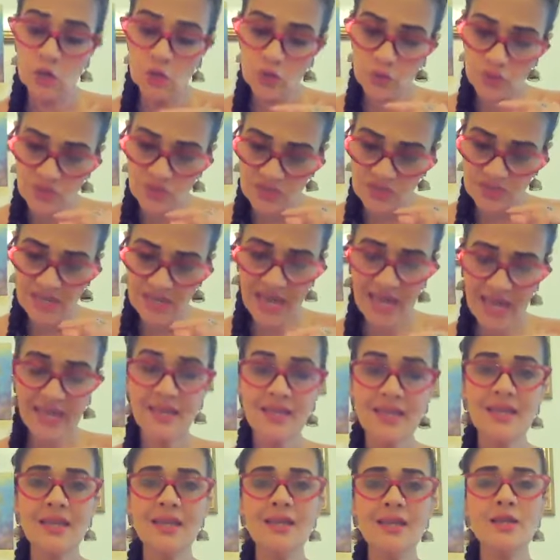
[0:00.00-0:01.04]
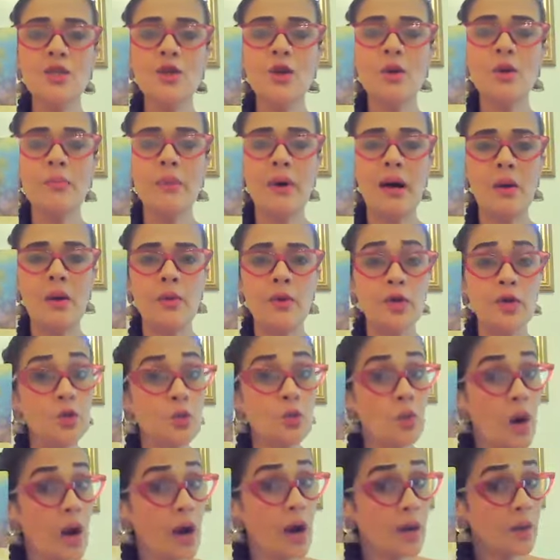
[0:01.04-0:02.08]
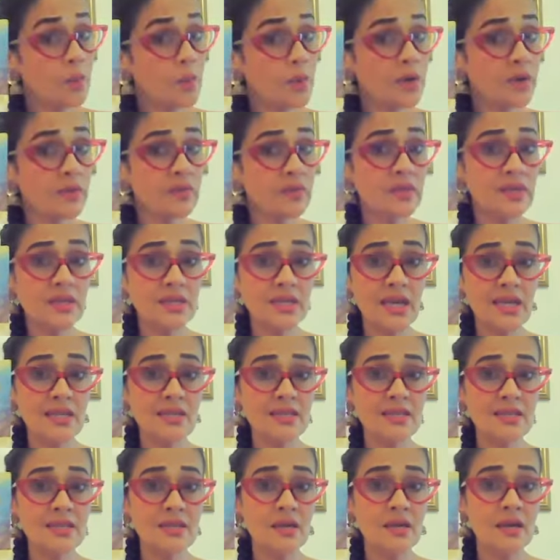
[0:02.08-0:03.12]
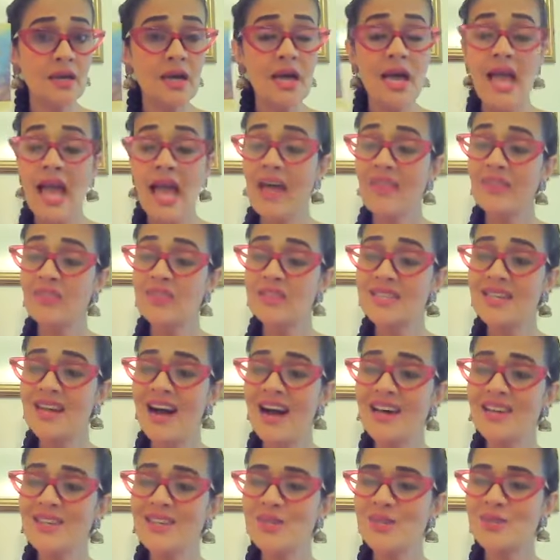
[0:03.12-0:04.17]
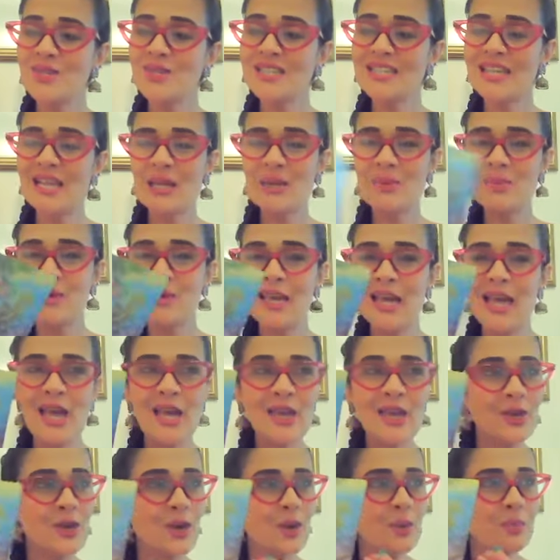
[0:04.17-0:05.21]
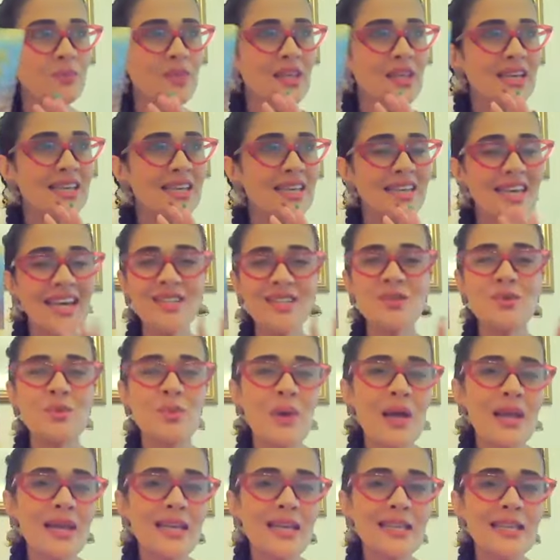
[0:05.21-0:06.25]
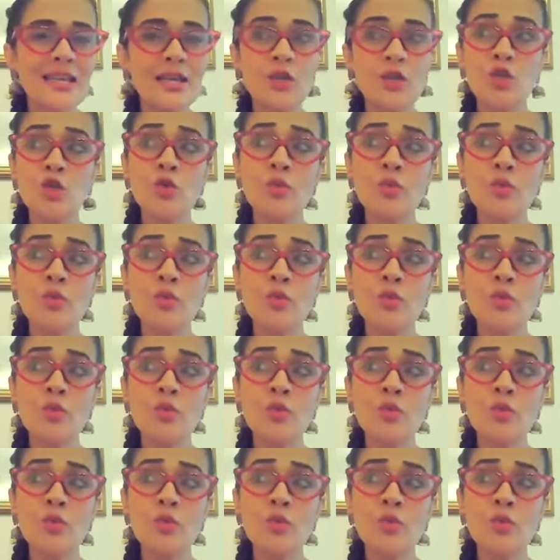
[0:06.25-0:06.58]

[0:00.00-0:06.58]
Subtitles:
You stand in your power. You are worth it, Cancer. And this card is also telling me, get ready